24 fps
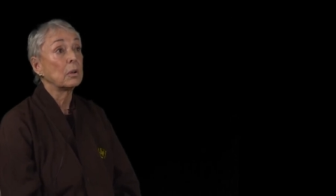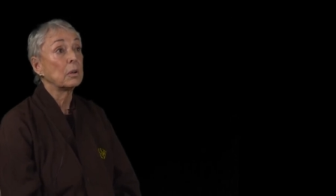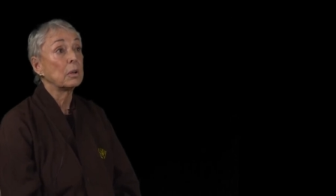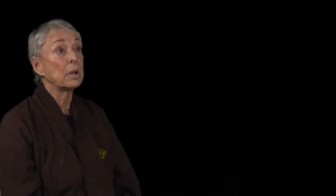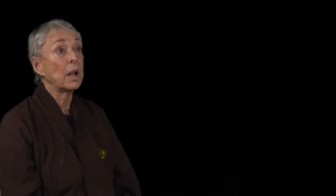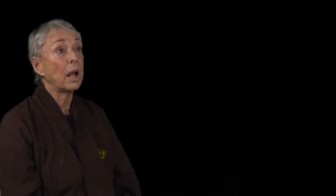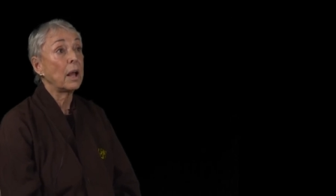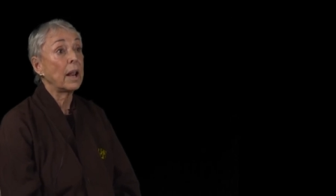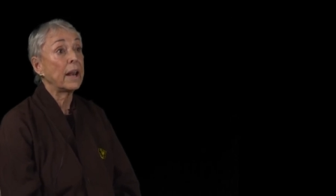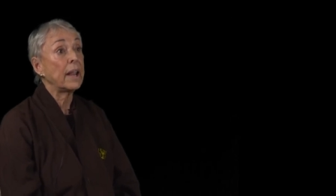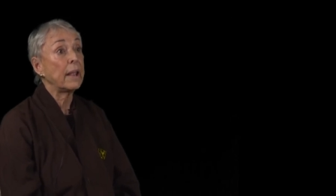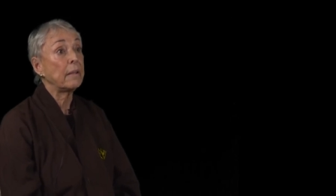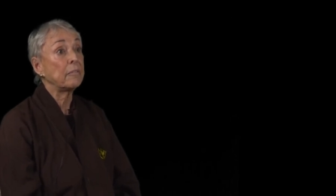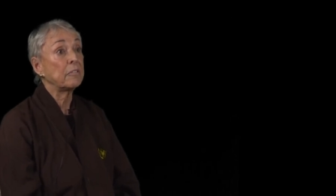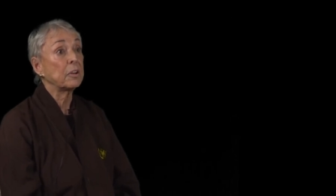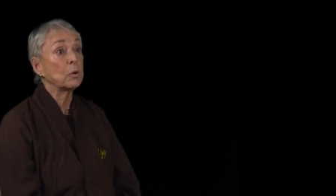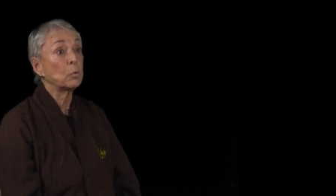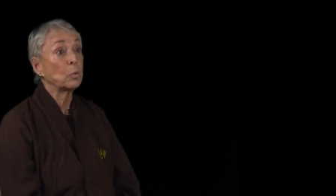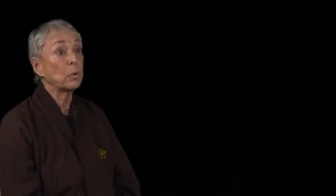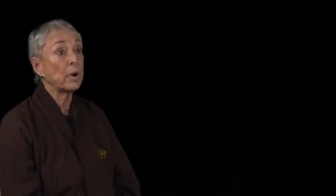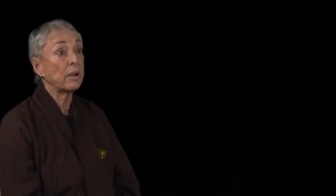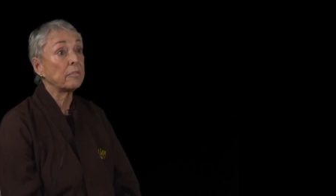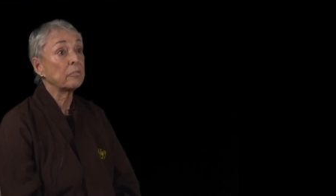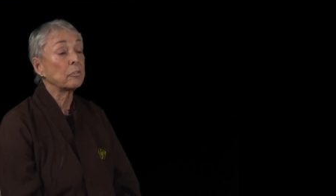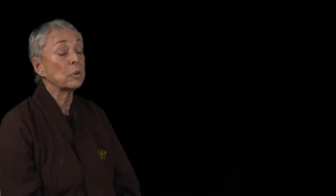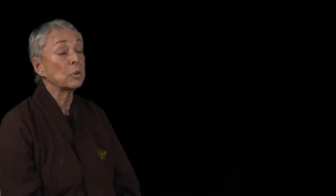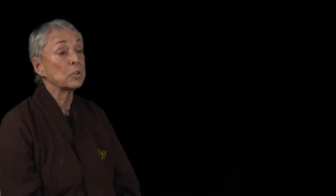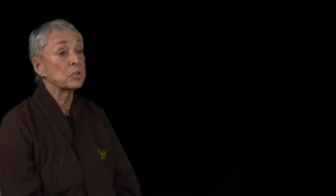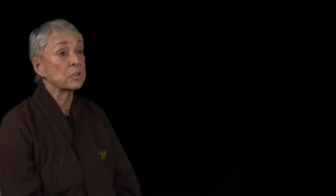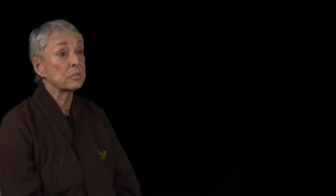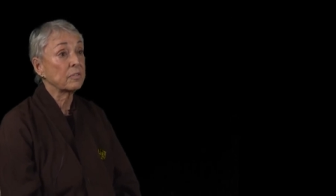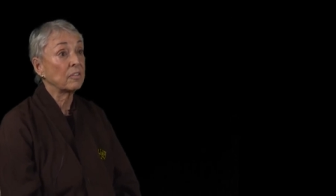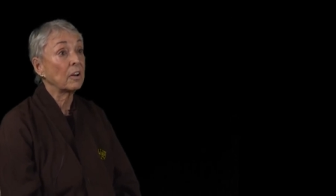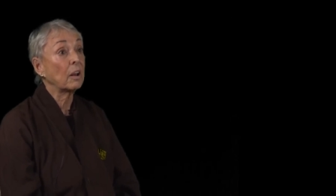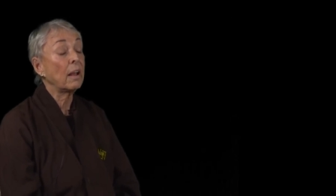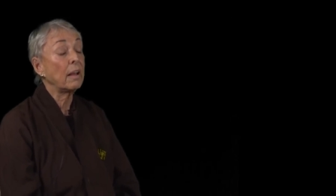not having
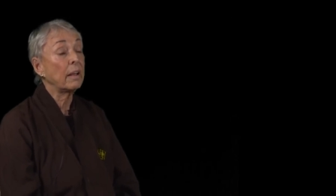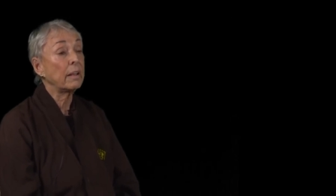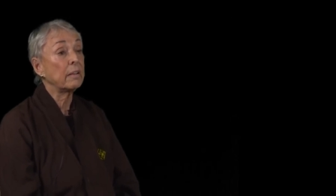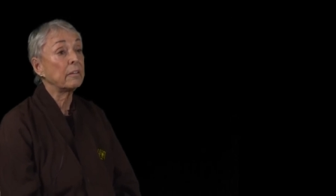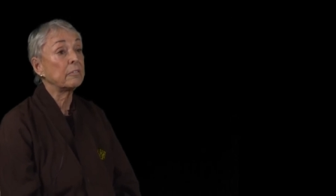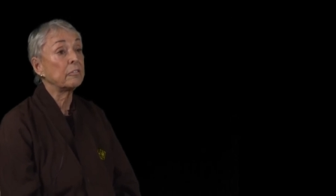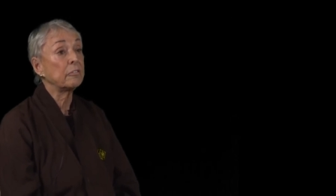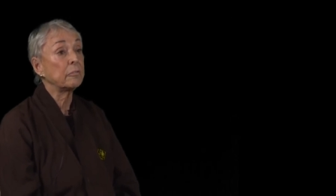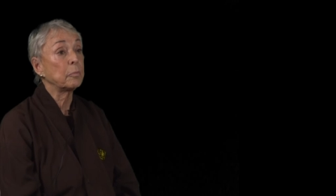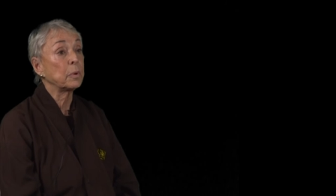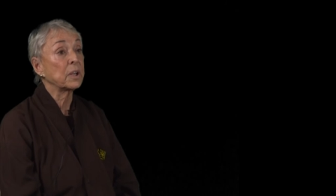reverence for life